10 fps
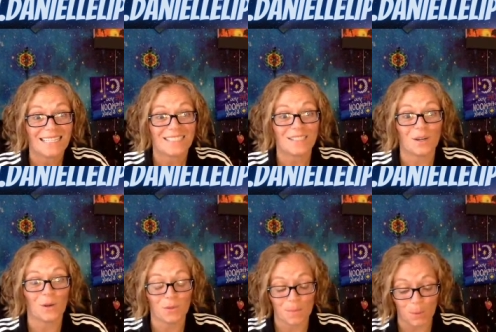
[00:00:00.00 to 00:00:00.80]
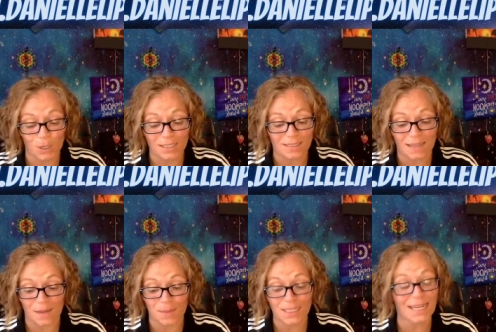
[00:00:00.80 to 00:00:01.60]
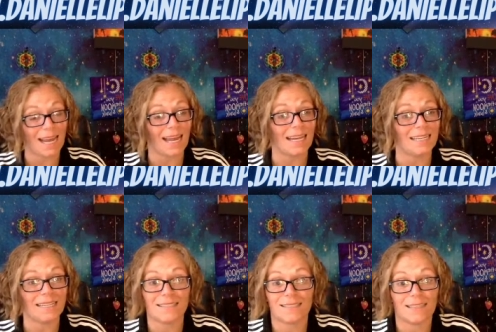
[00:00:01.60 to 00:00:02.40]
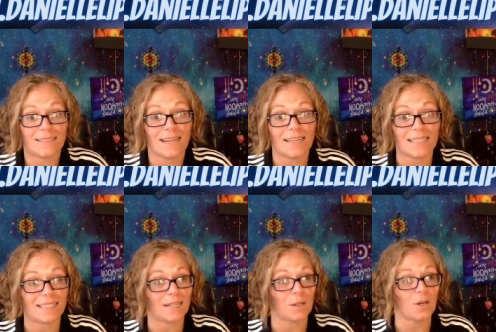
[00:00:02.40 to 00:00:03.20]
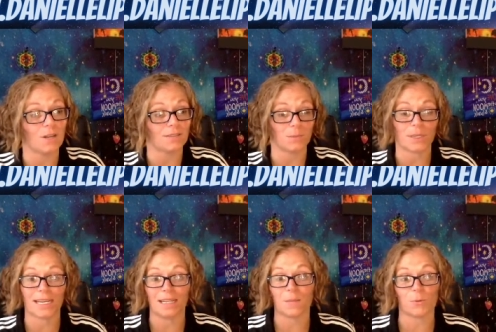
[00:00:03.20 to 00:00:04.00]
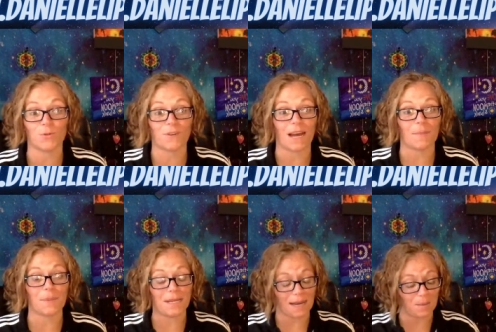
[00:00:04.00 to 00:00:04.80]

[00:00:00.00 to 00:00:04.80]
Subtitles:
So the book is coming and it's not going to take long. We're getting the proof copy.